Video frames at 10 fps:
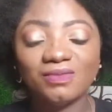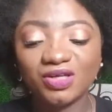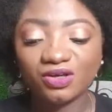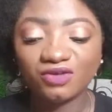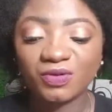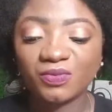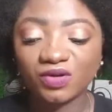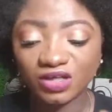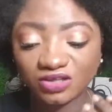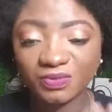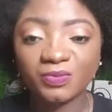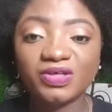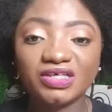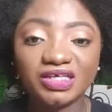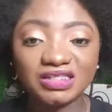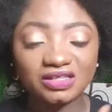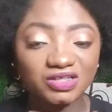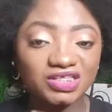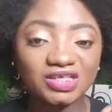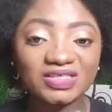A lot of people in the
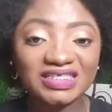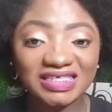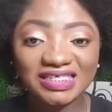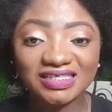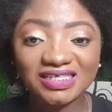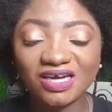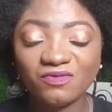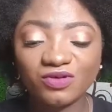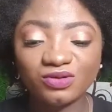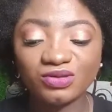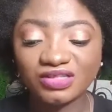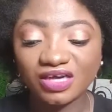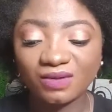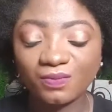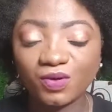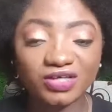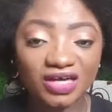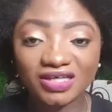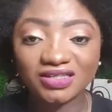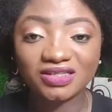international scene. I follow their
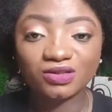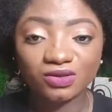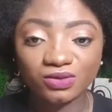podcast